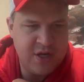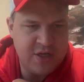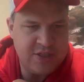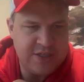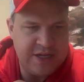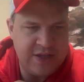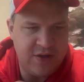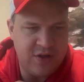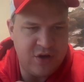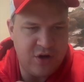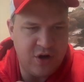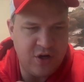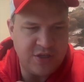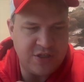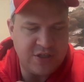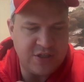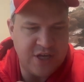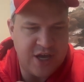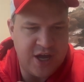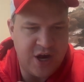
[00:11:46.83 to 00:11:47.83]
Jalen
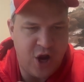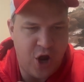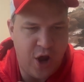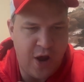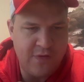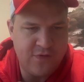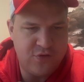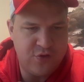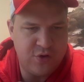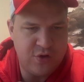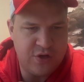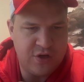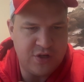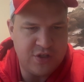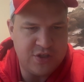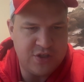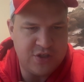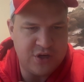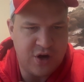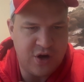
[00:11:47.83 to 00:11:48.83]
Hurts is not off to a
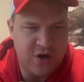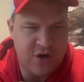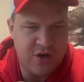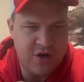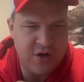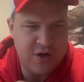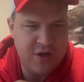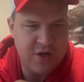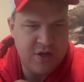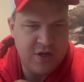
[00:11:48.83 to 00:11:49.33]
good start.